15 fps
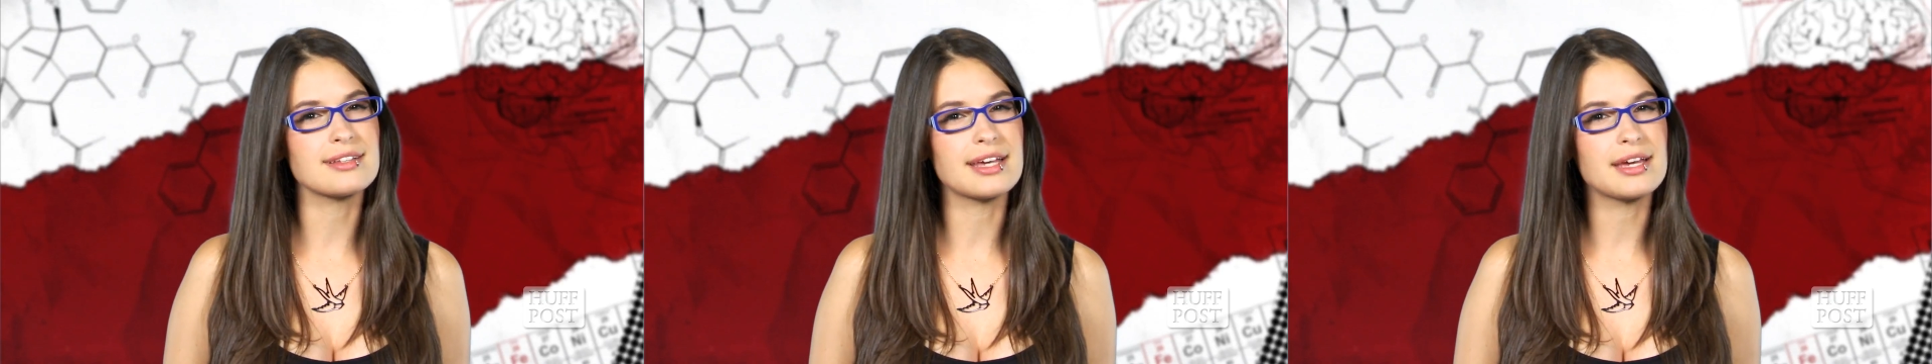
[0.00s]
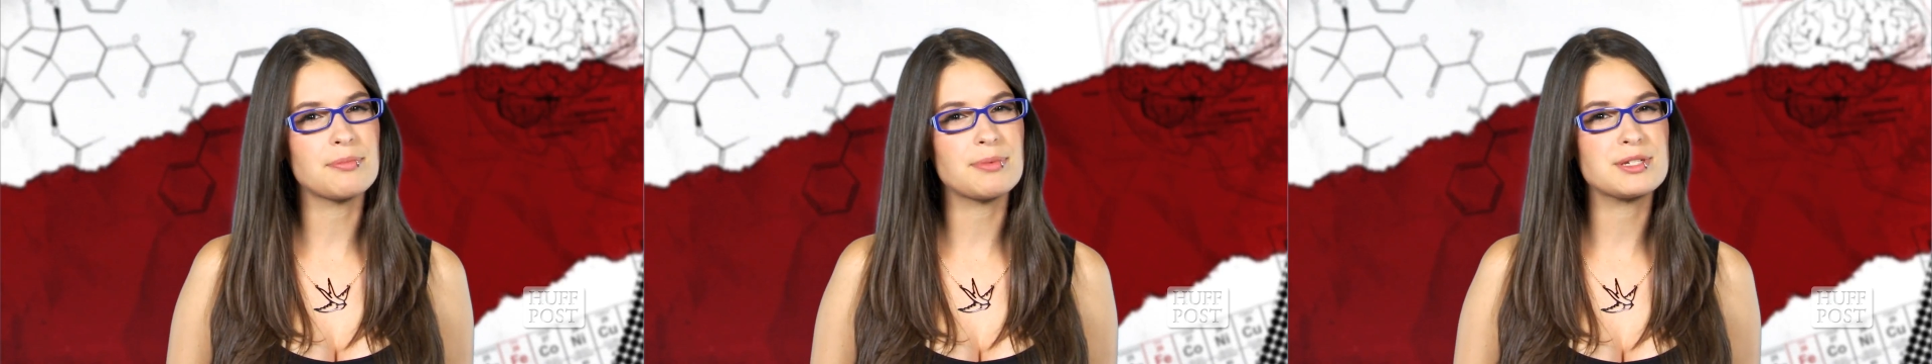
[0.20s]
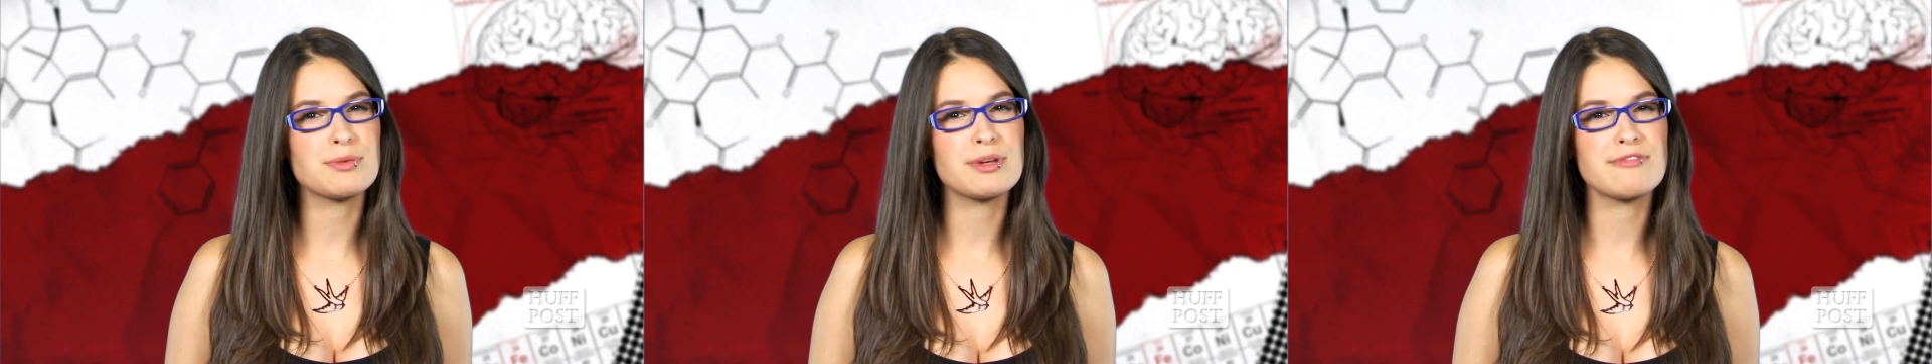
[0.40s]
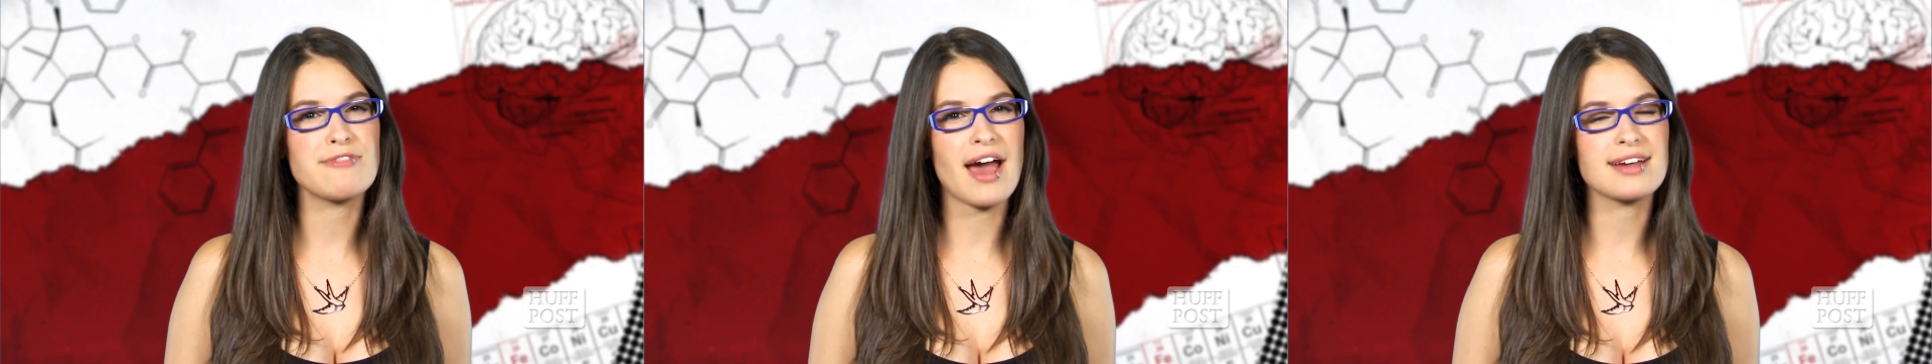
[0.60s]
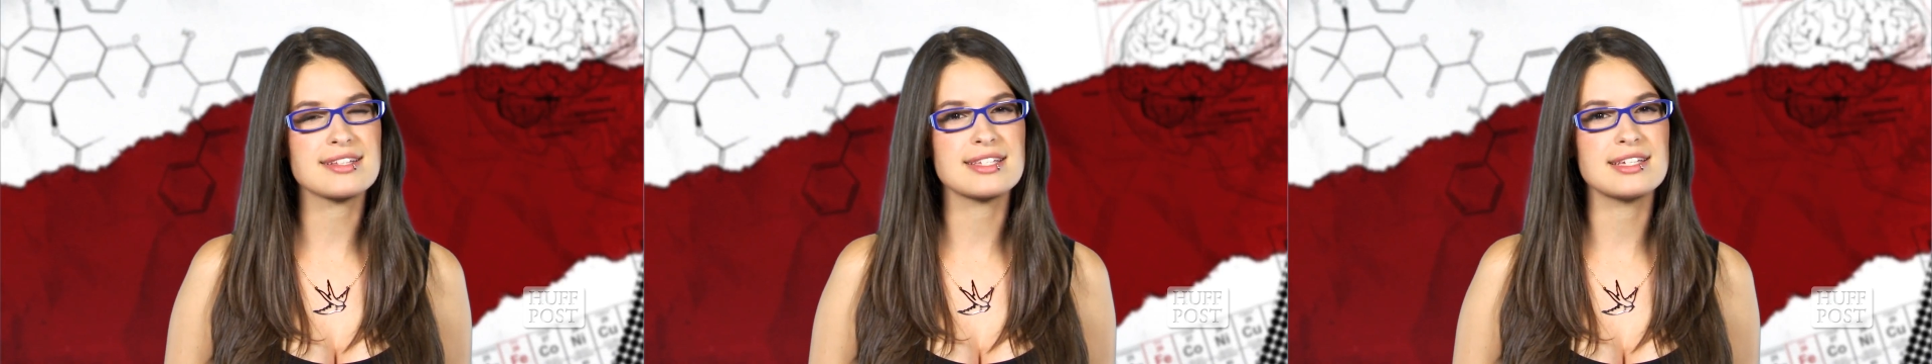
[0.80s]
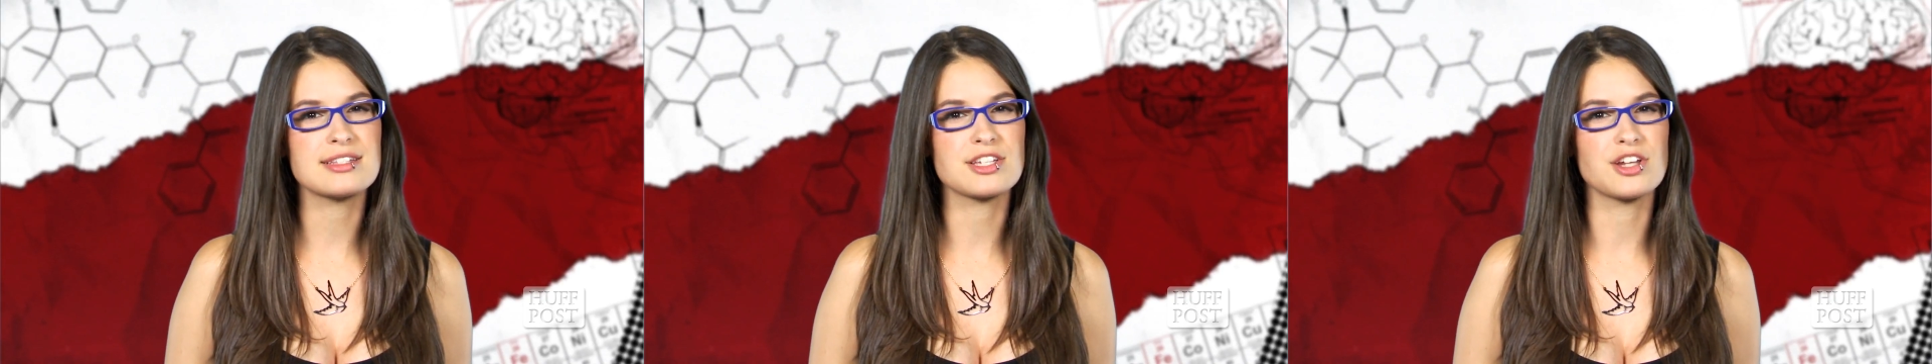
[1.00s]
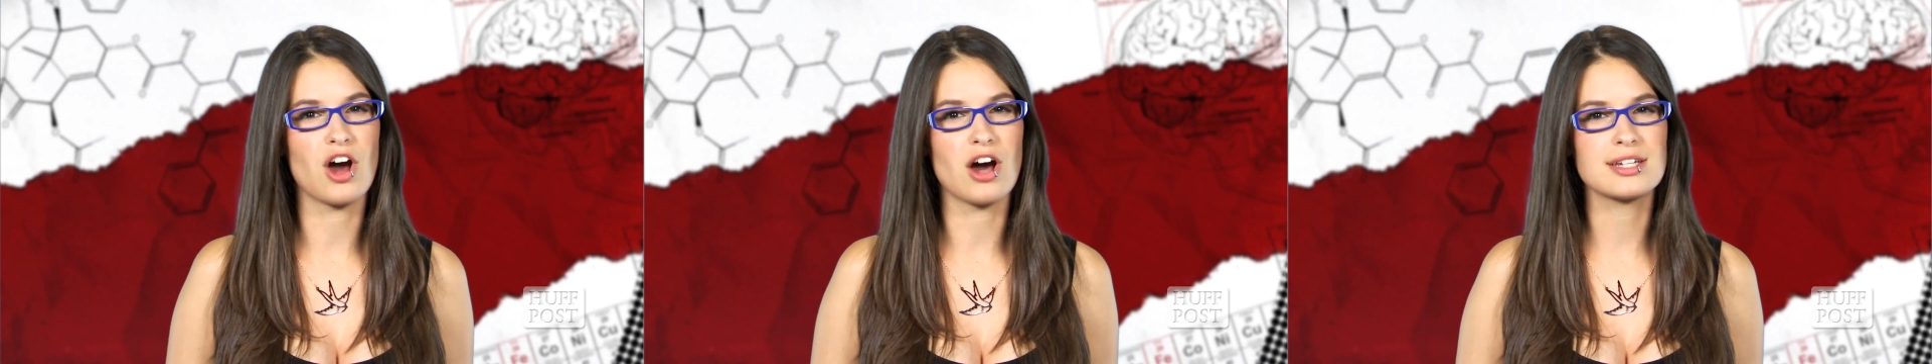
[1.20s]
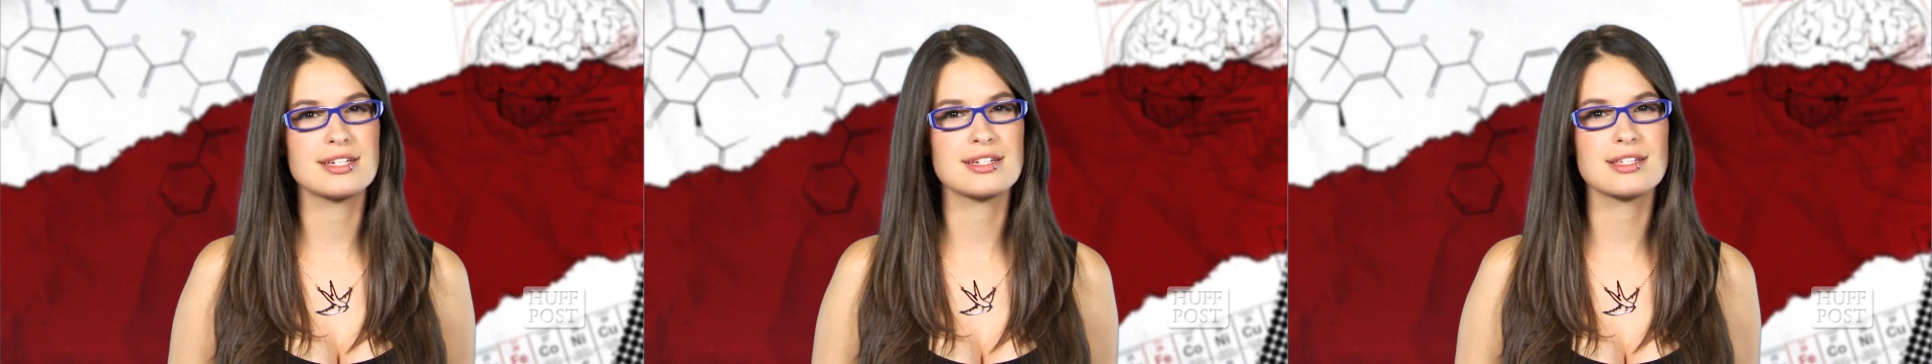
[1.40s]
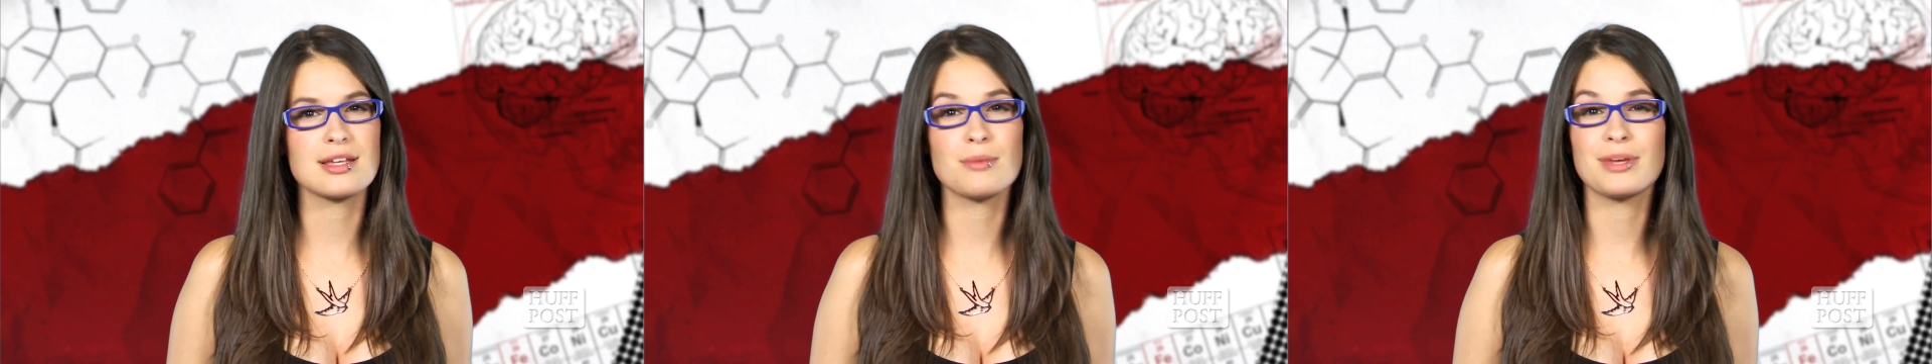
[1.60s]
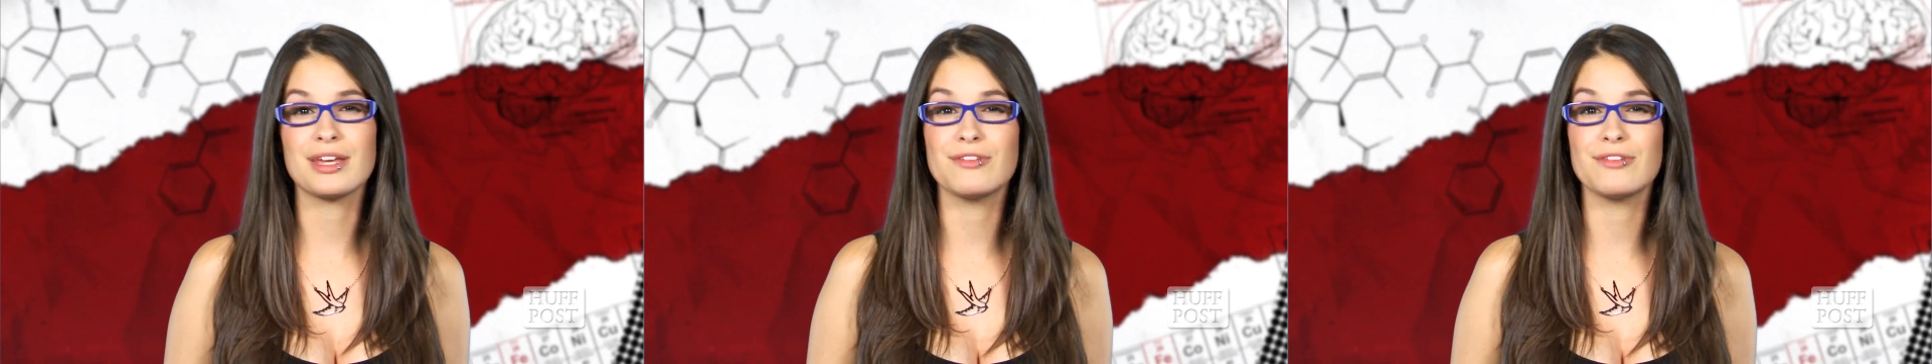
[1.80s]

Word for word: link between vaccines and autism,